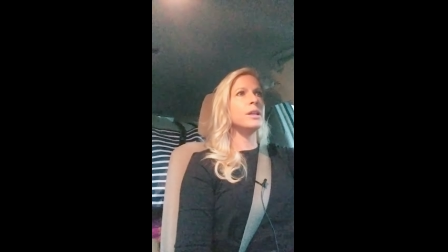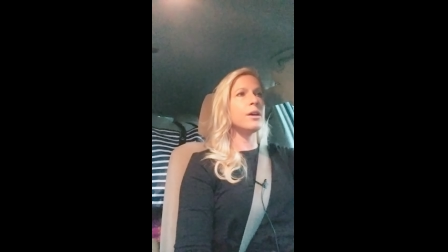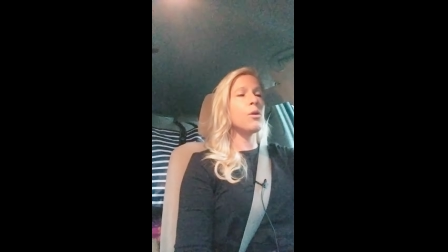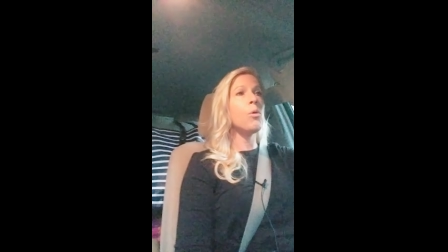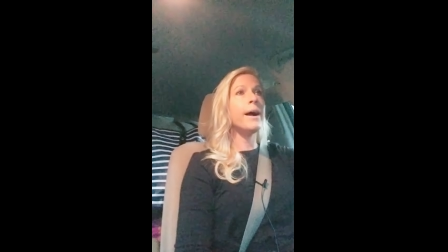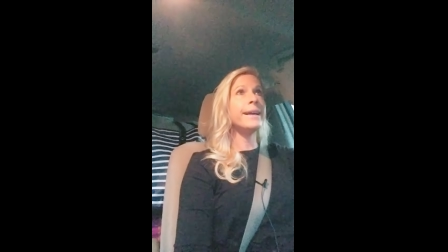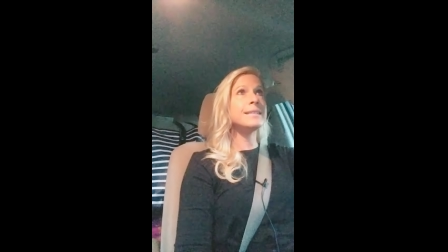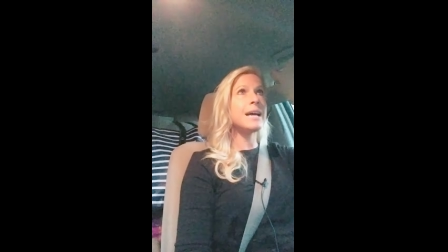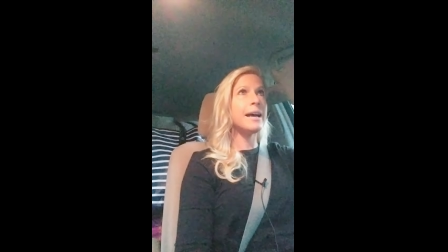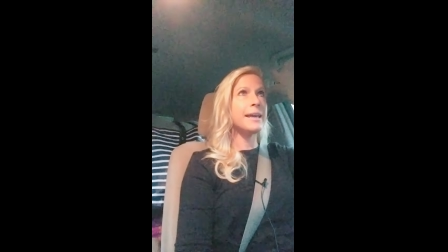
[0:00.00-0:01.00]
quiet
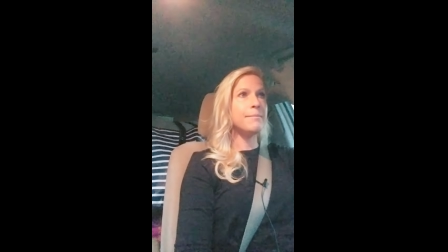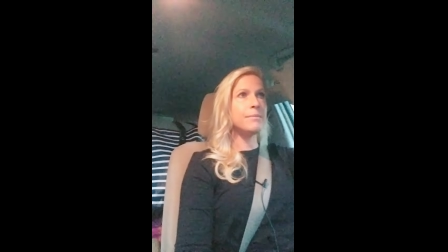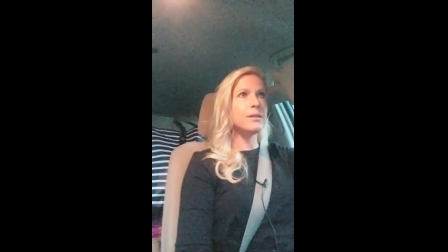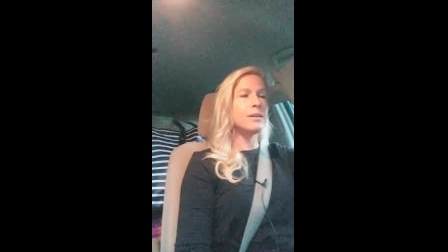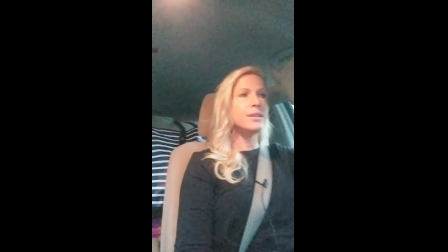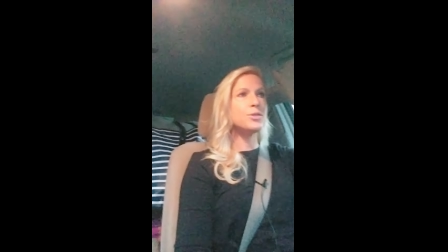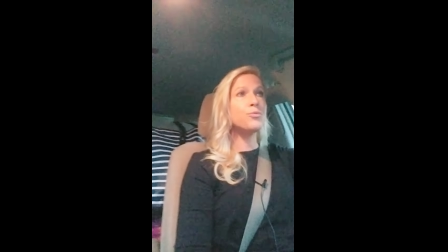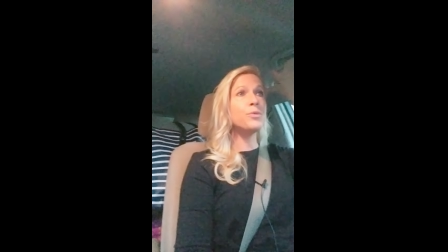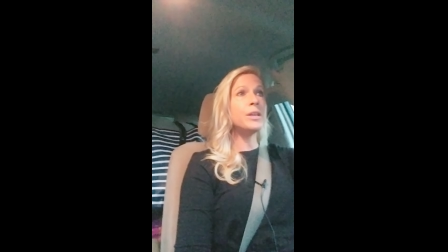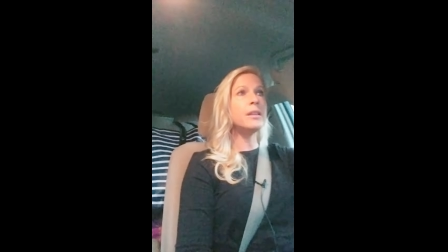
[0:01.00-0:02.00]
time is
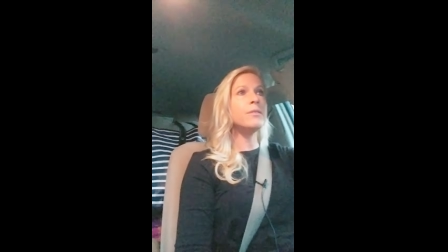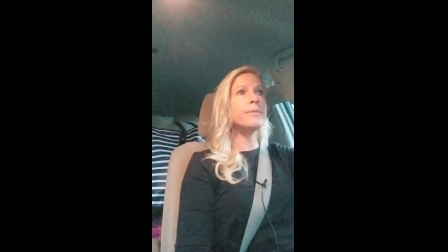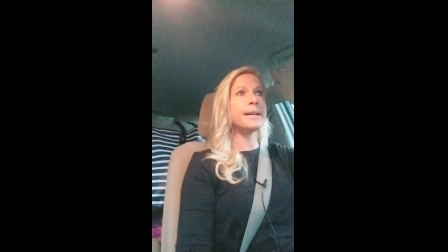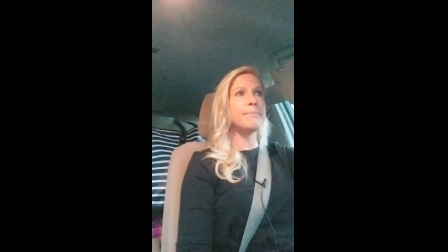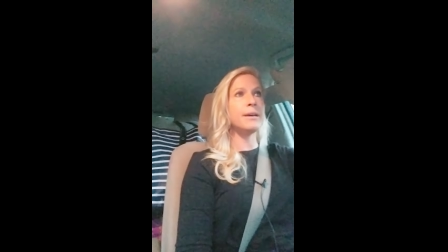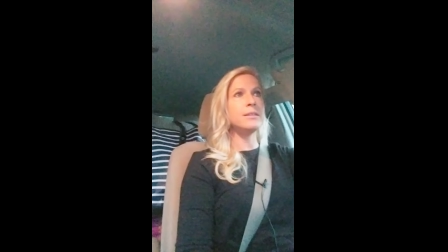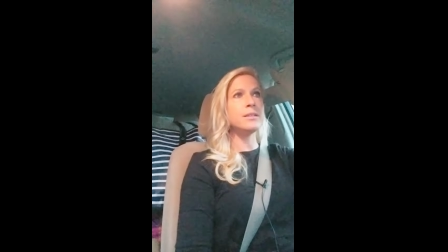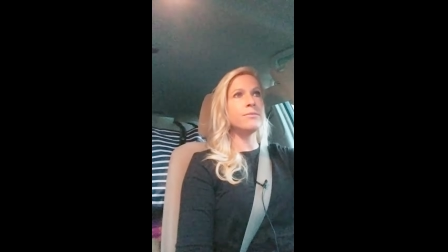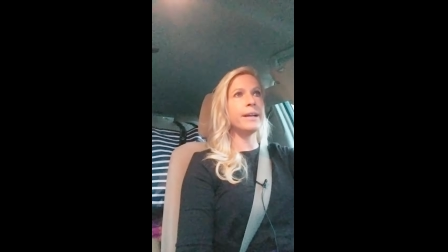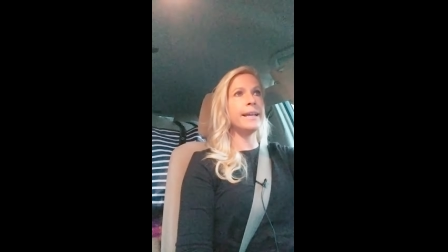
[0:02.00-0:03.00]
really
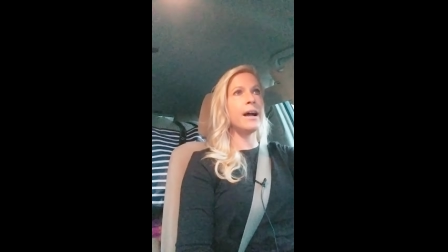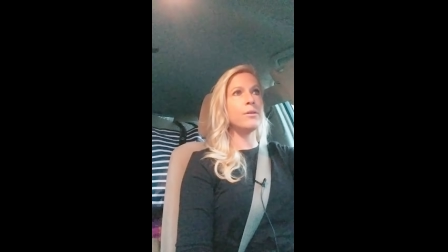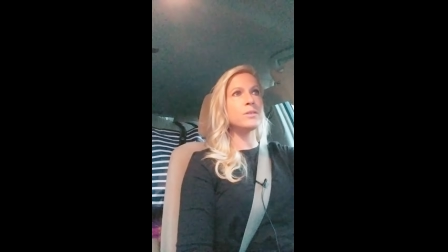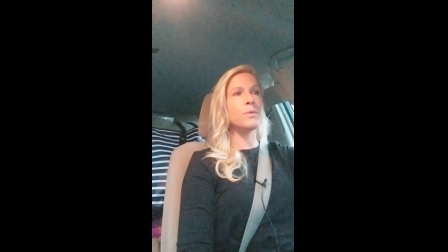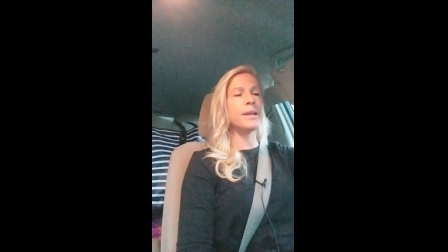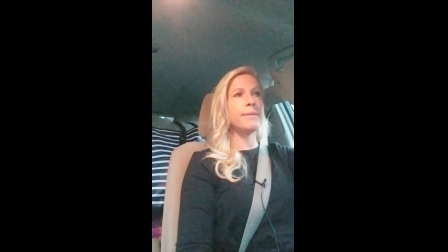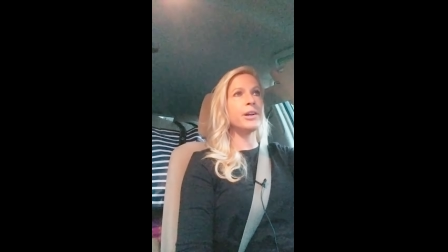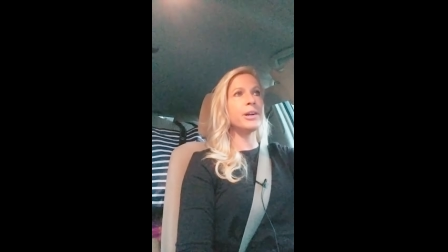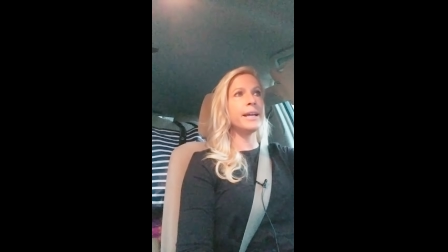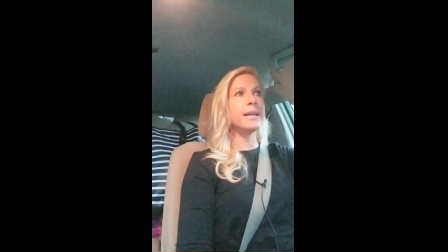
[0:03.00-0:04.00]
recommended right now, is what I'm
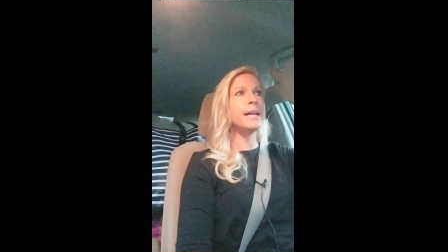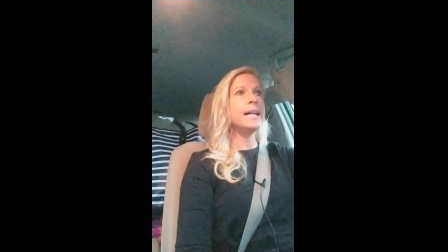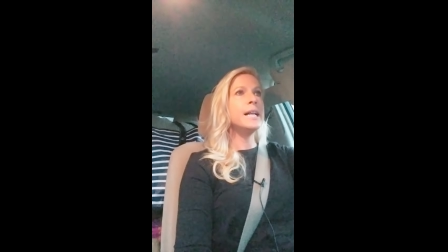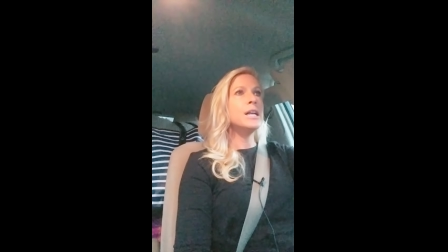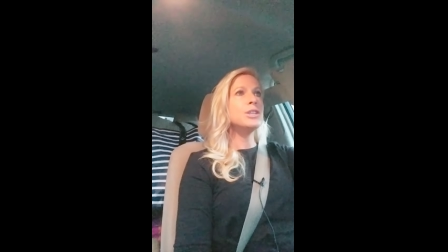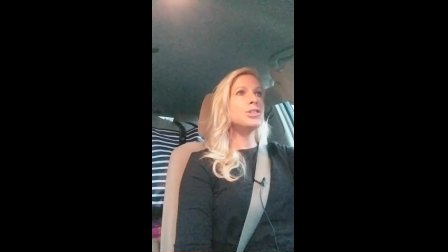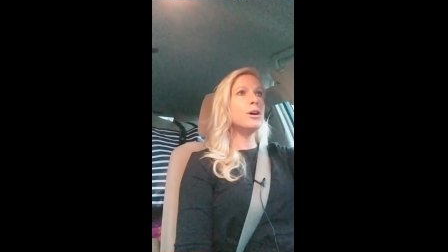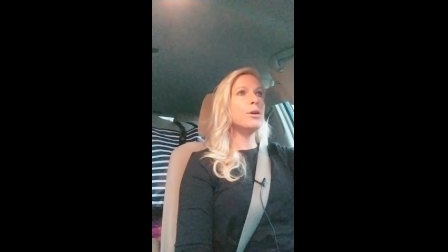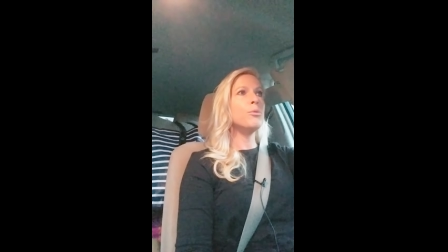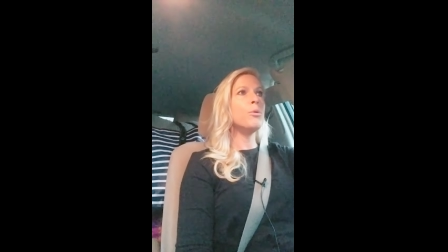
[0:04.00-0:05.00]
hearing.
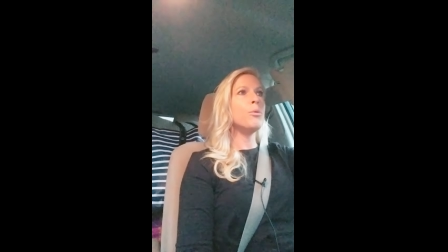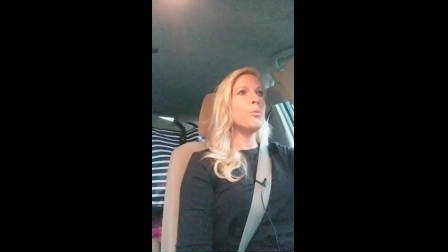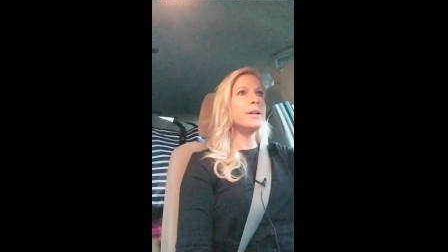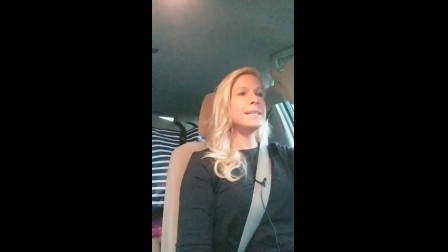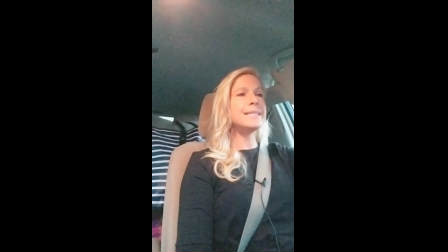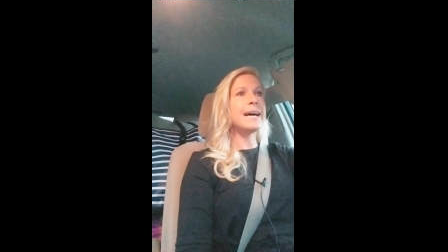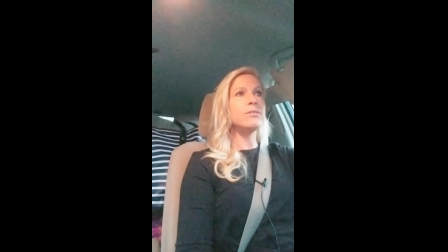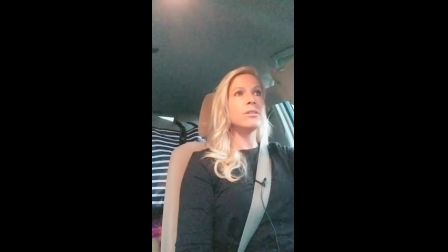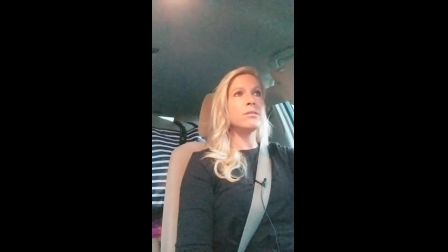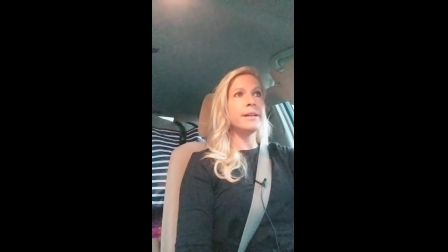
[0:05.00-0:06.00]
So what does that
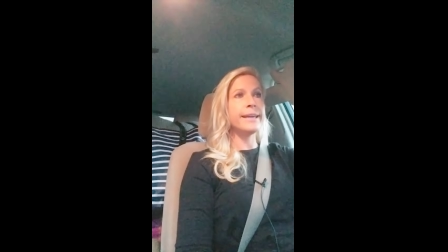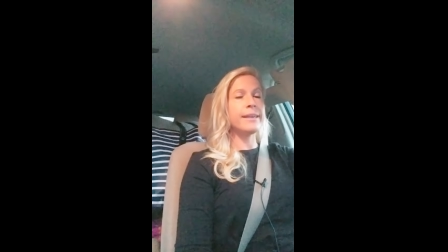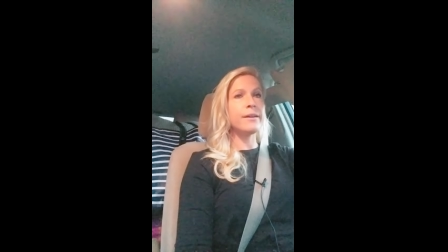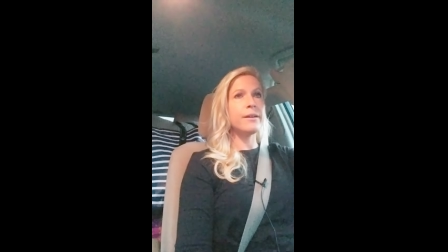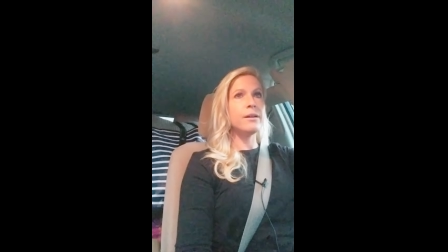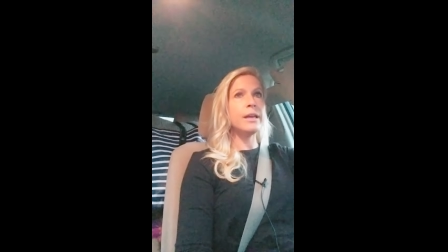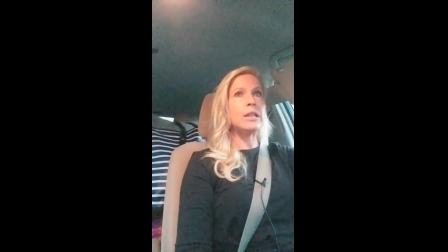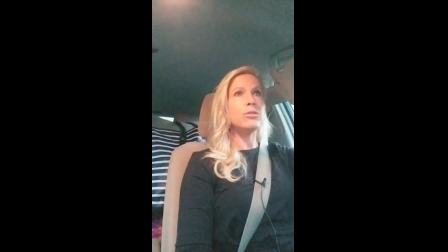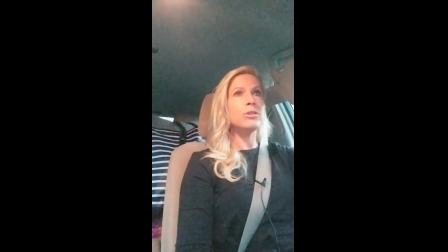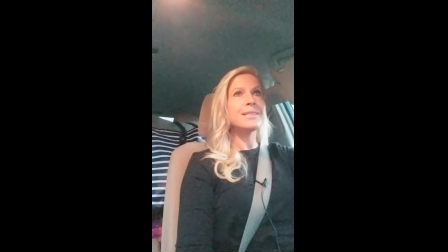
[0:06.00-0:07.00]
look like?
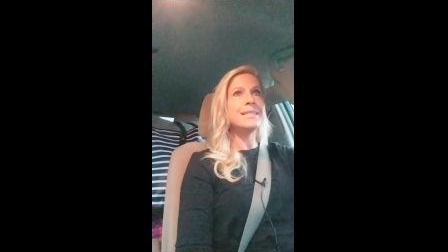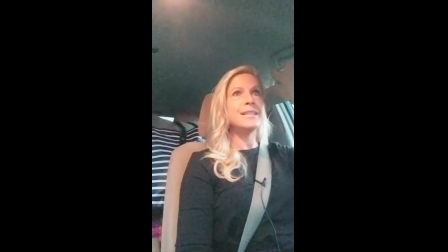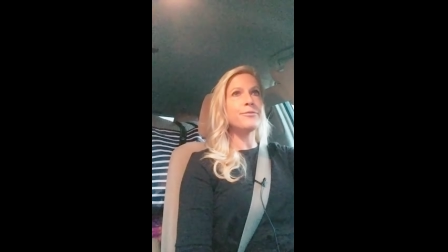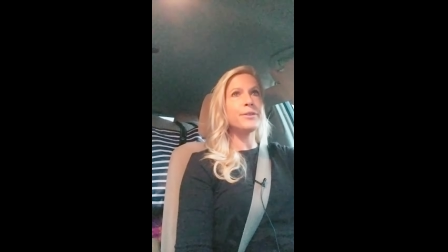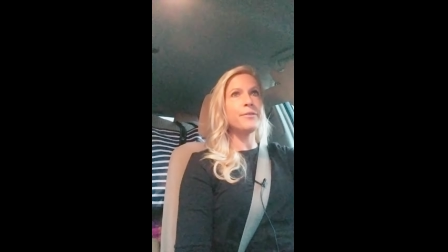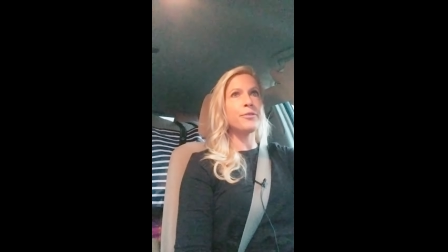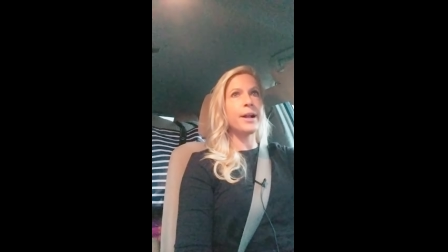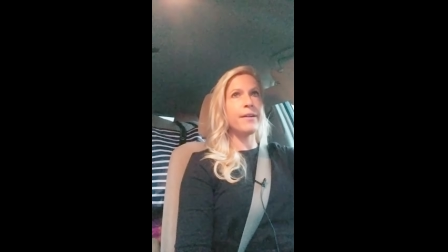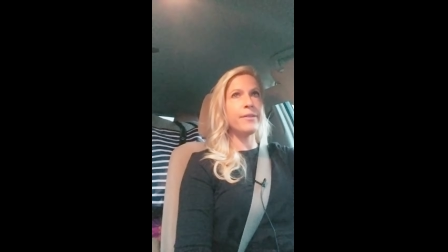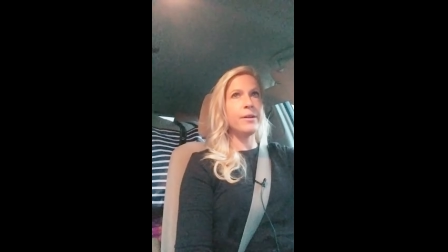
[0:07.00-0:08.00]
It looks different for
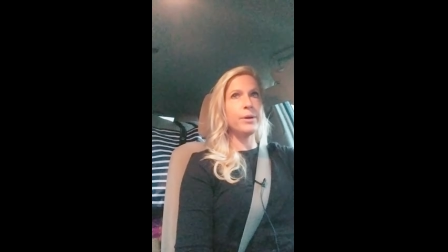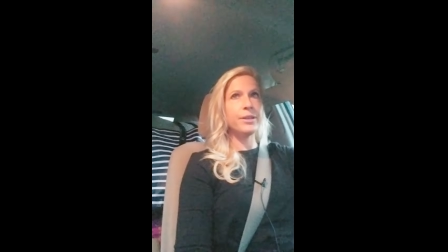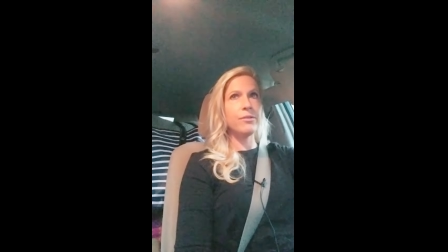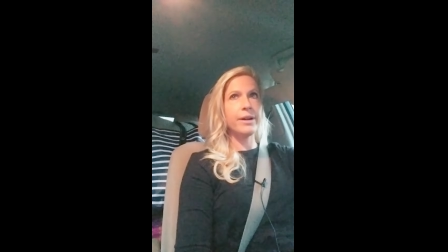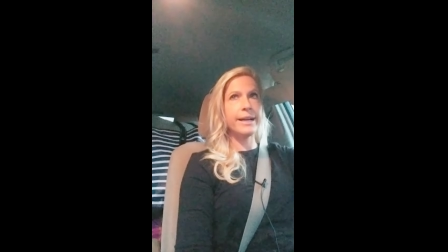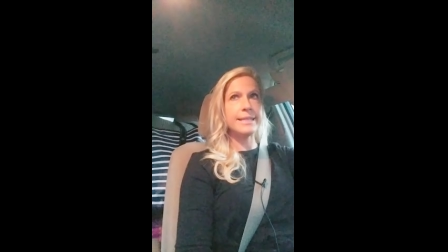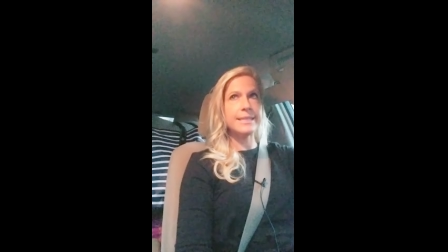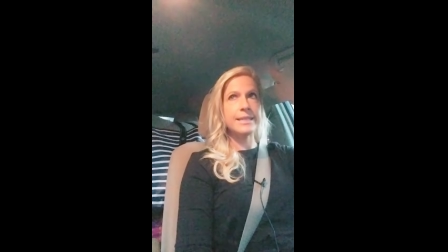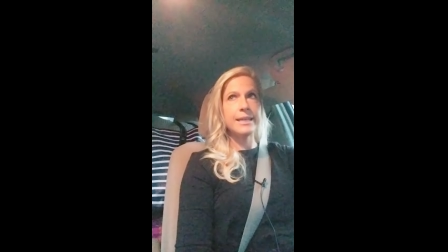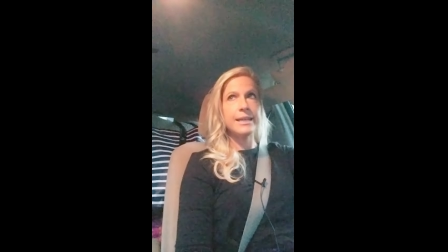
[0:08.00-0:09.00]
everyone, you guys.